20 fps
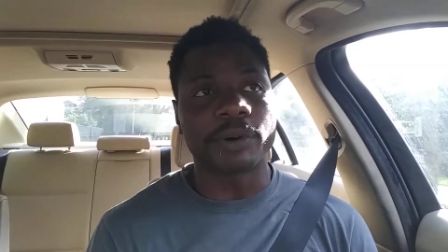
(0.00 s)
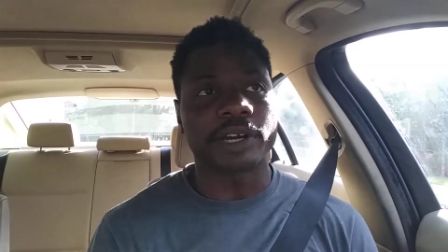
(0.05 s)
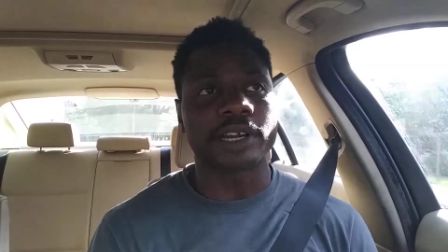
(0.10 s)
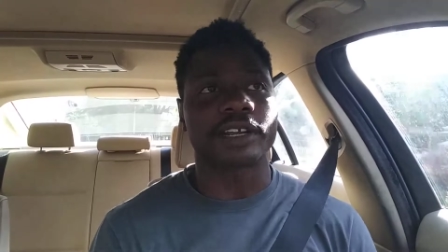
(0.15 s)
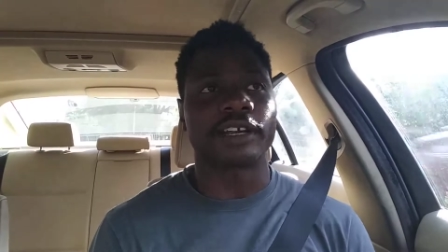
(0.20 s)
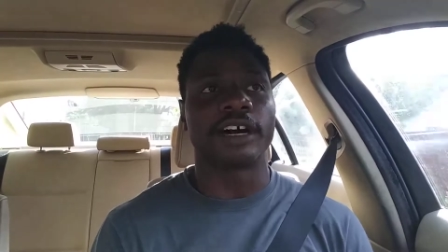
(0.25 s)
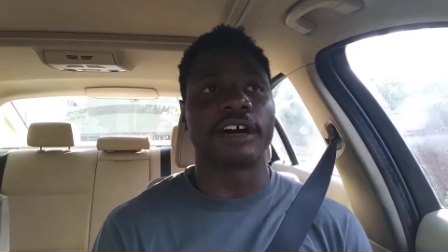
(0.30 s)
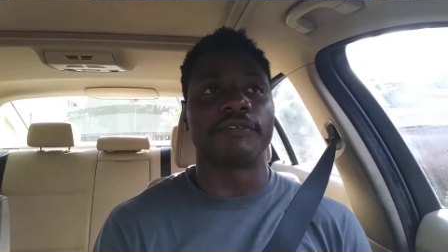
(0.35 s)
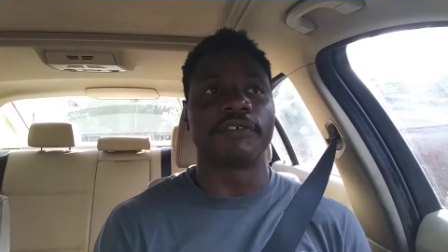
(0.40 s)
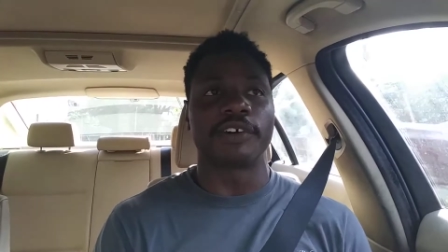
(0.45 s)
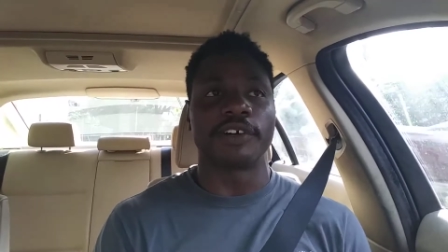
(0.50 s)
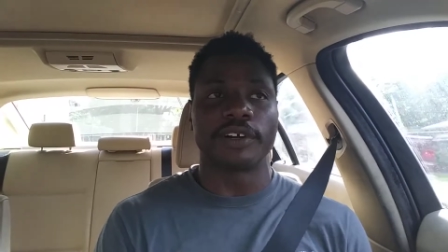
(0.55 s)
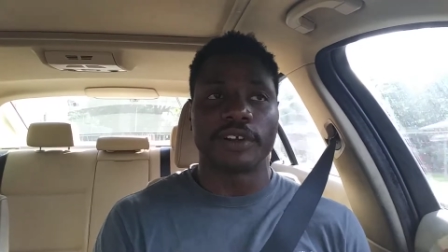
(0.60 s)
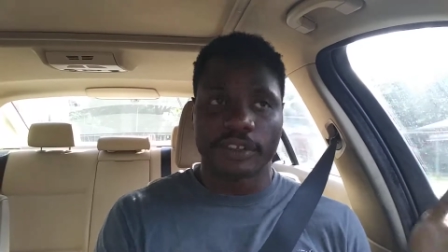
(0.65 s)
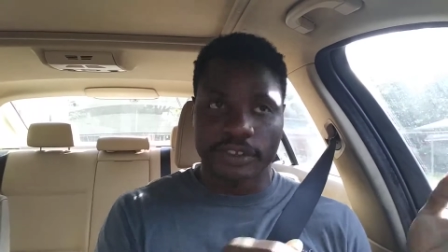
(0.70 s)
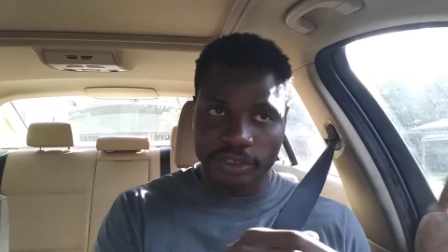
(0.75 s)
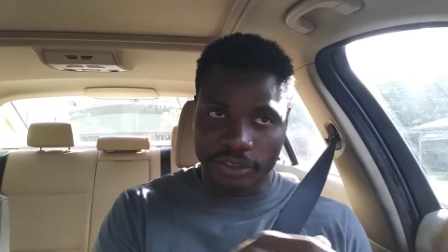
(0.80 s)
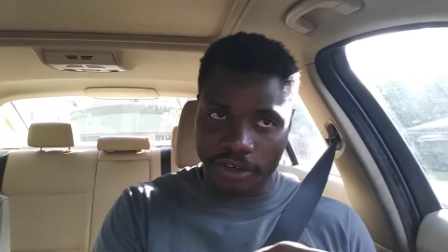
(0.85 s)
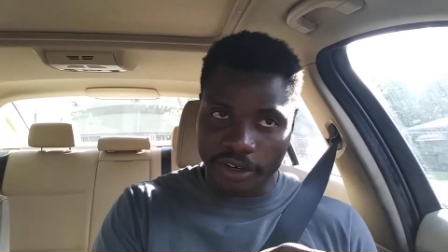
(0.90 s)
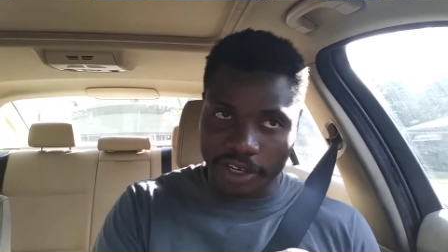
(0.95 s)
want to cover
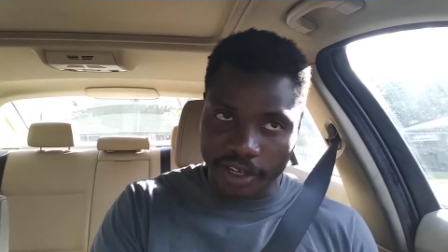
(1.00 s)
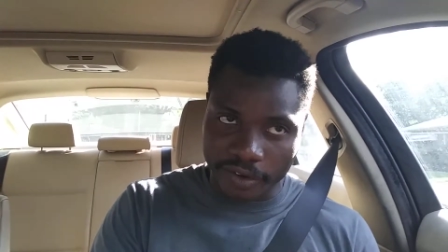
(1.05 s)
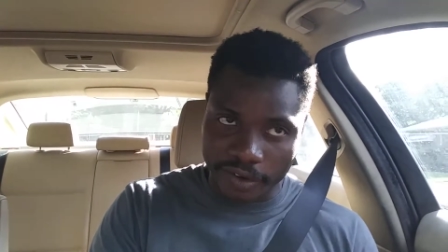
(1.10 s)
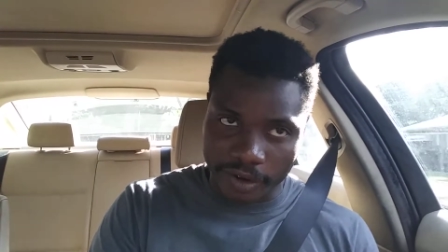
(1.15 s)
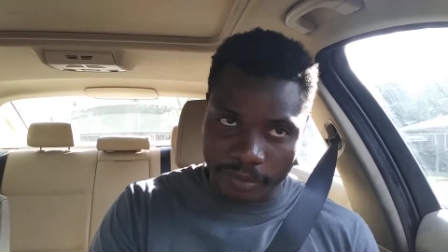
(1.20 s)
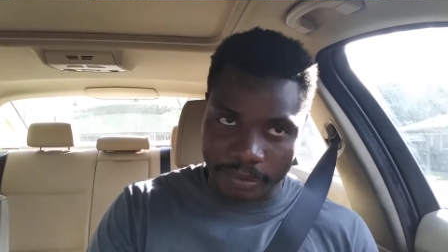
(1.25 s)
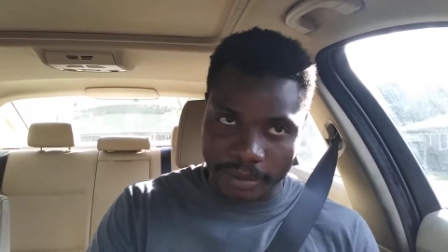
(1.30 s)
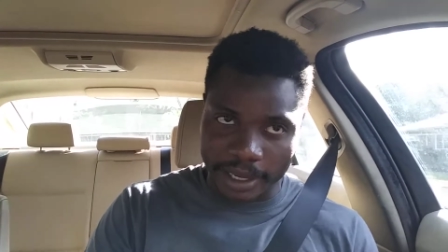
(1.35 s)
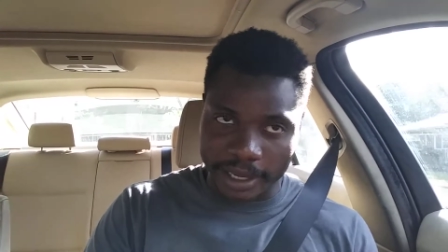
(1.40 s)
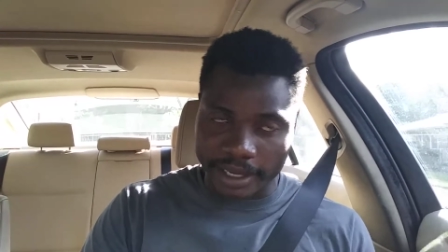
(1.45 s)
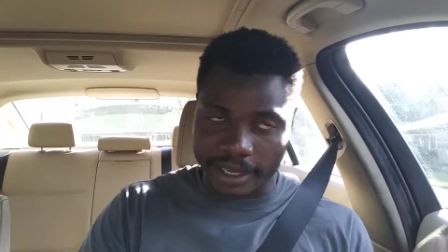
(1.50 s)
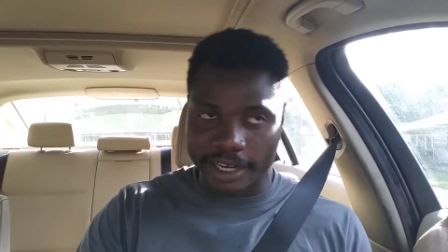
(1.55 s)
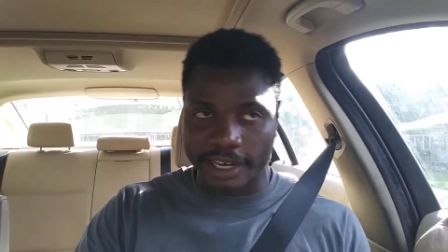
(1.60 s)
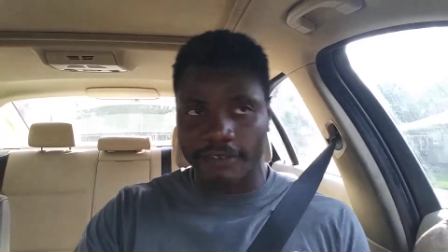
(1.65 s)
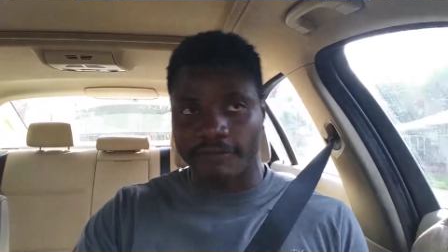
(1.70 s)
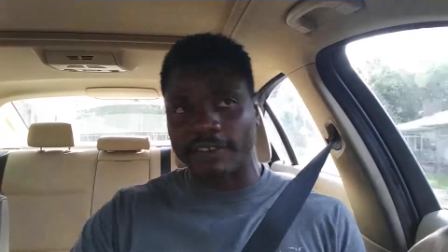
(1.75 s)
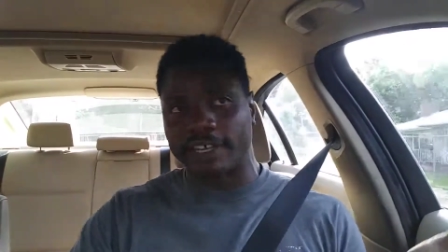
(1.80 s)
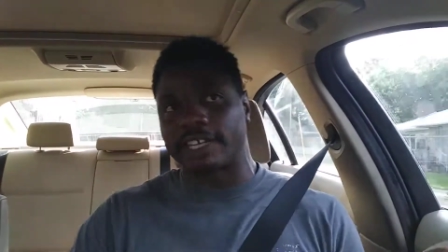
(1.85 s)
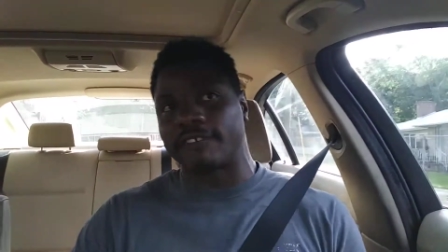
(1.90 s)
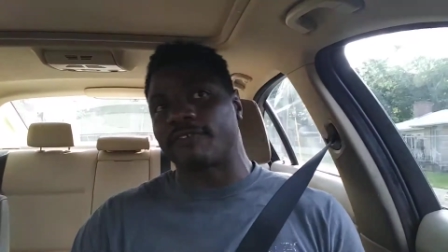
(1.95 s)
30-year-old man getting
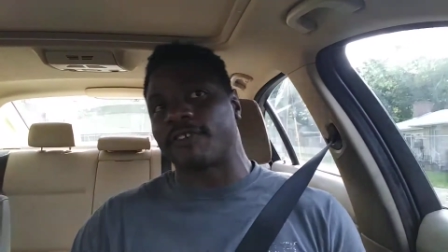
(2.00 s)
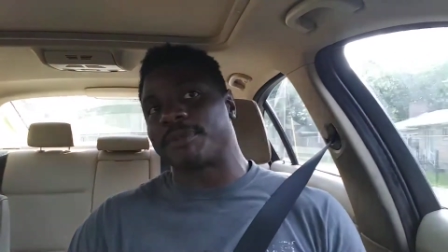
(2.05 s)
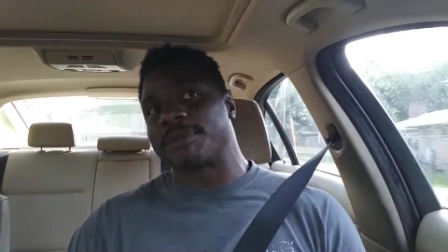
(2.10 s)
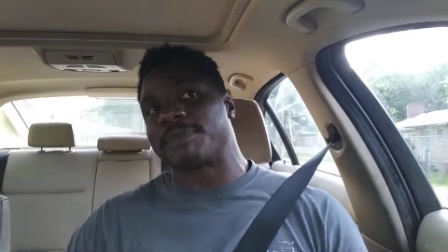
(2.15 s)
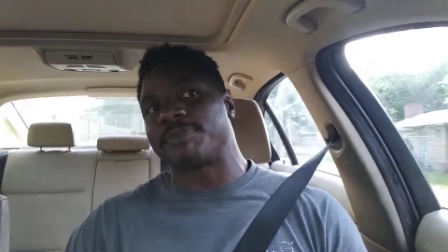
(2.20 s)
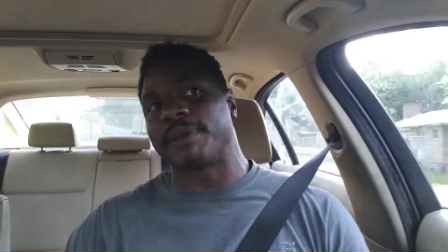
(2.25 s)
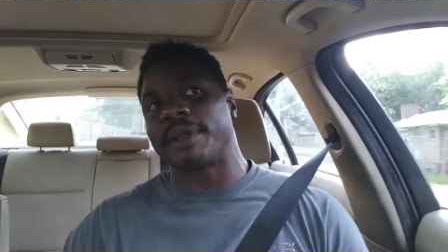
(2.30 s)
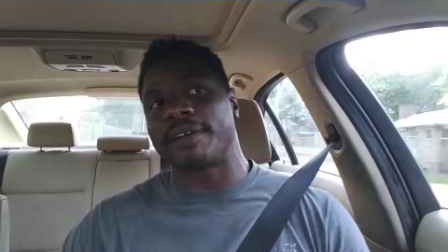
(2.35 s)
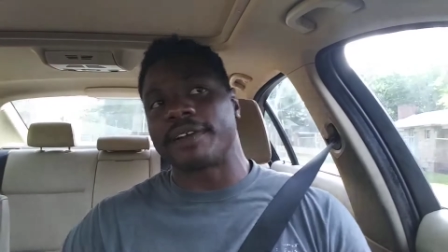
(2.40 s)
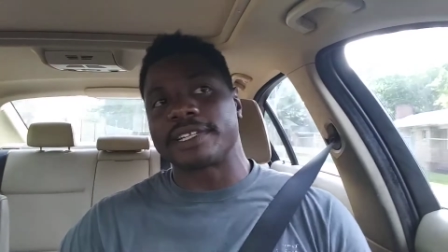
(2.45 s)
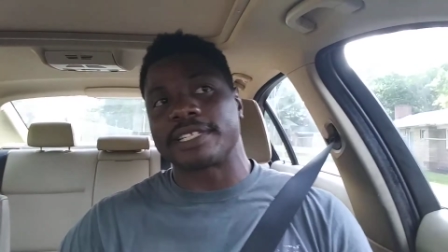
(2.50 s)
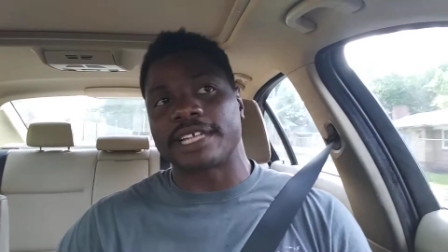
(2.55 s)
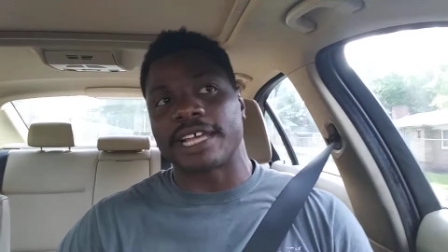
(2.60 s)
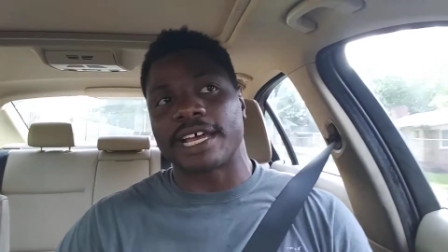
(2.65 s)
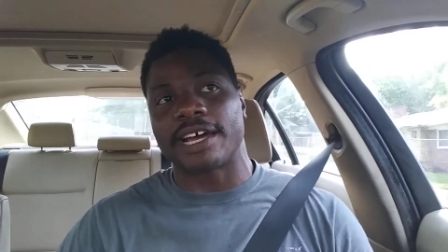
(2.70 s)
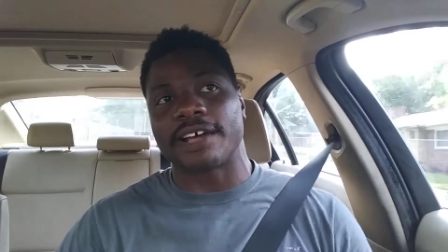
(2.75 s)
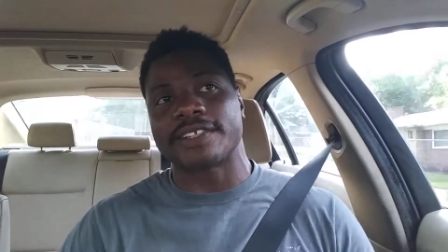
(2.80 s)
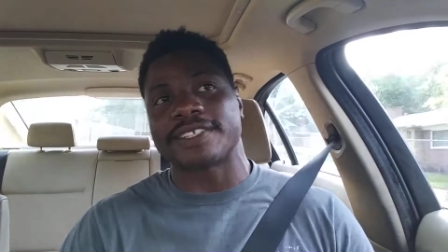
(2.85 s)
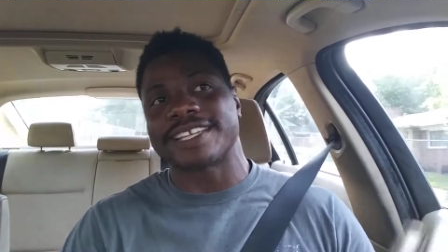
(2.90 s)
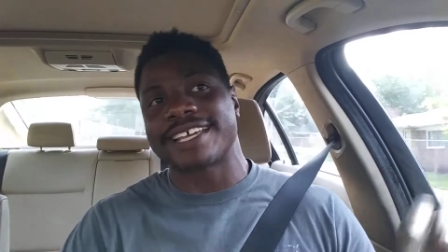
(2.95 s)
evicted from his parents'
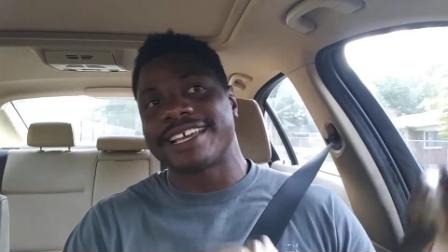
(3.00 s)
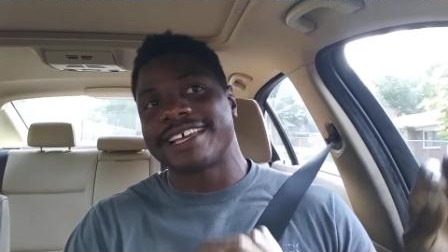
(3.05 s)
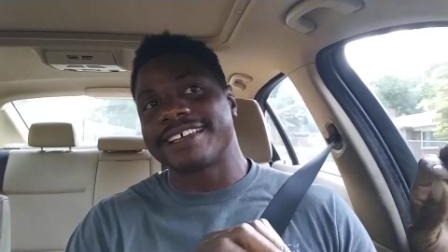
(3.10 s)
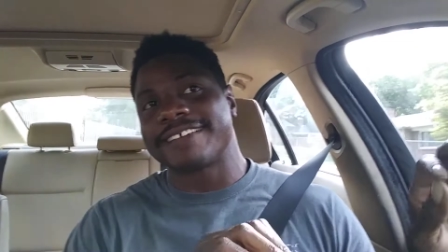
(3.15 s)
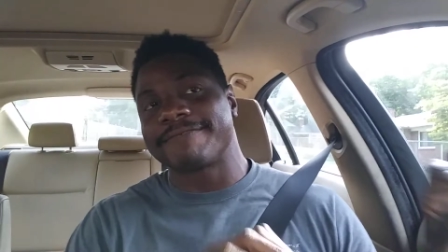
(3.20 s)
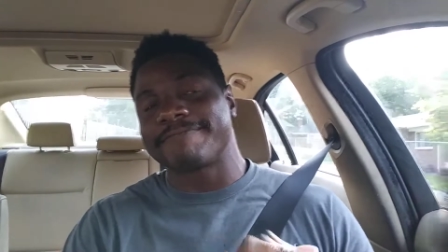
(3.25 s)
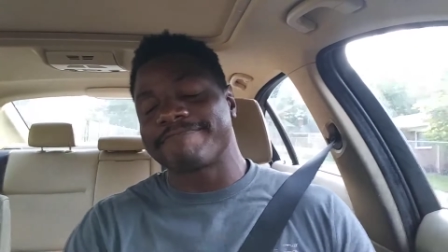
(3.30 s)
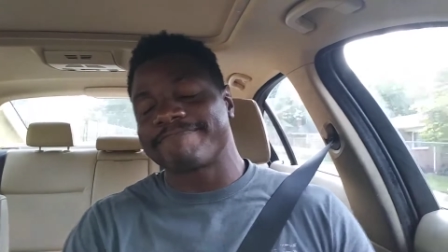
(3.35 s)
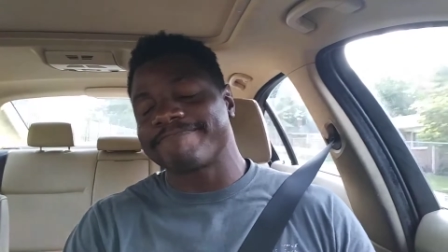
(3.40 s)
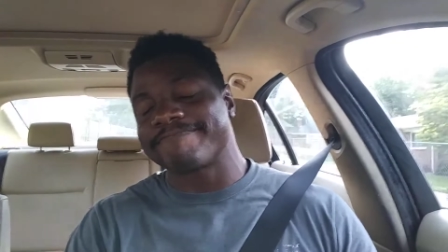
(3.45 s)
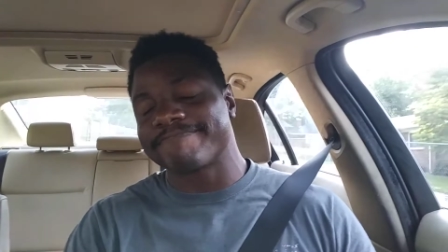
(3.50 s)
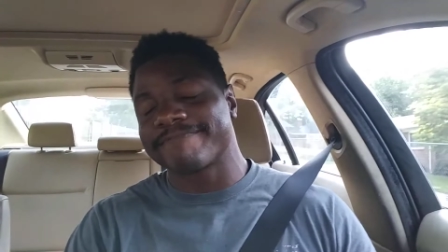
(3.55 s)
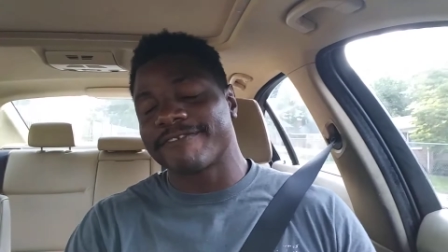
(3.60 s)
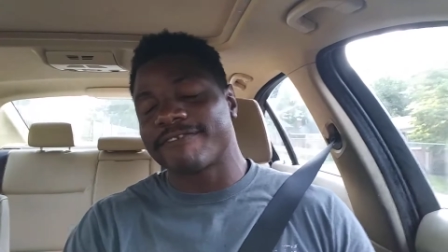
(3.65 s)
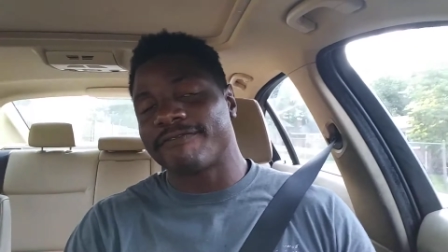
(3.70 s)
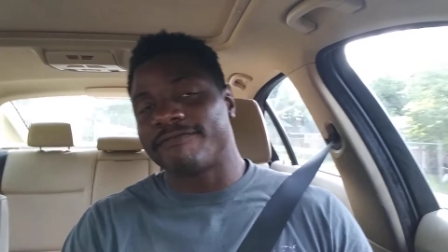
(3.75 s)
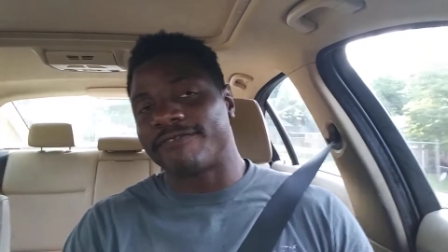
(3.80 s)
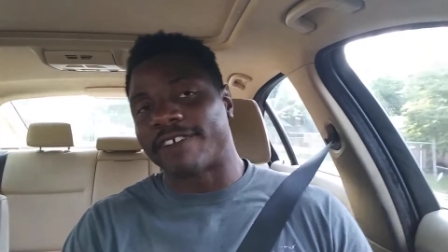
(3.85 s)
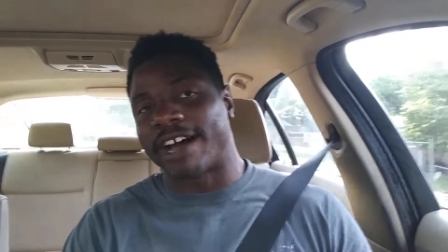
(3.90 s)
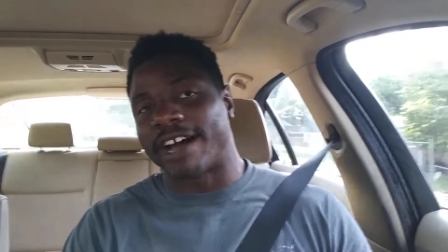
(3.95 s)
house.
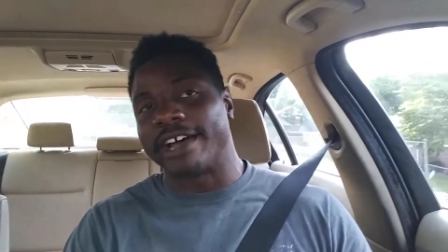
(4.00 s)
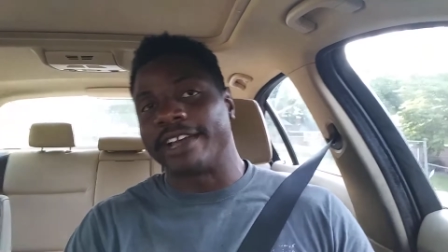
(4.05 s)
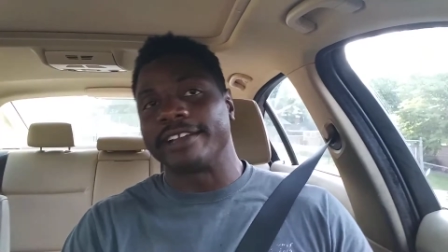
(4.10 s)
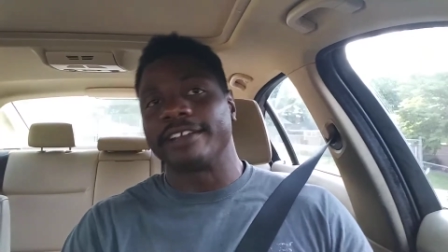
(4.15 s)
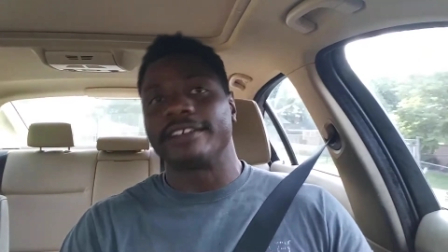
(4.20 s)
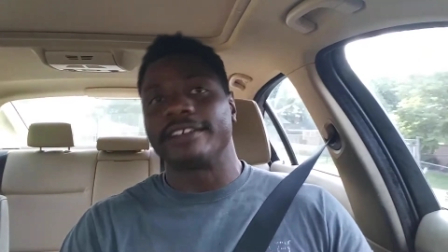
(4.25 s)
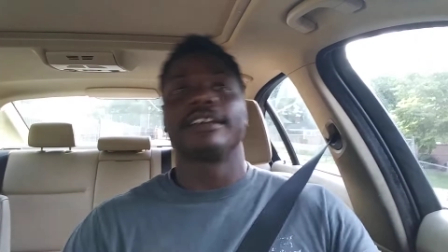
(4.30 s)
Fine.